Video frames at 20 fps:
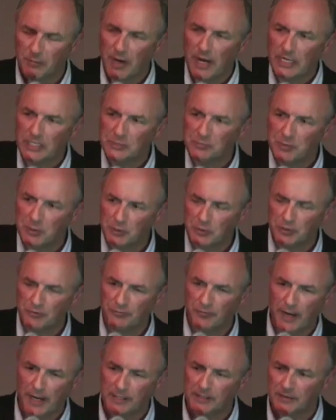the bodies
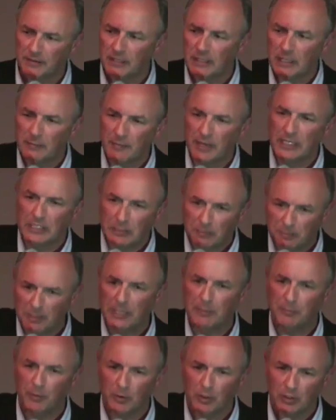putrefied, and then they made the
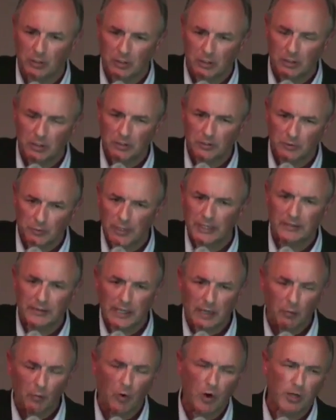people drink
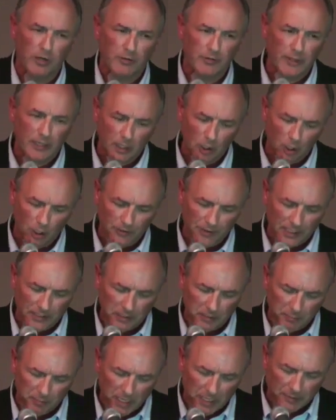that water. They called
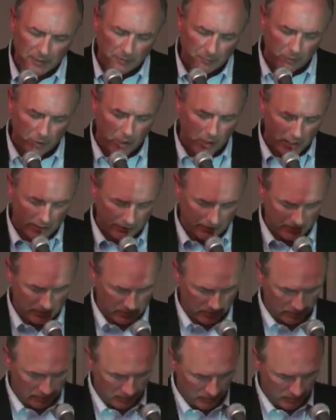that the baby broth.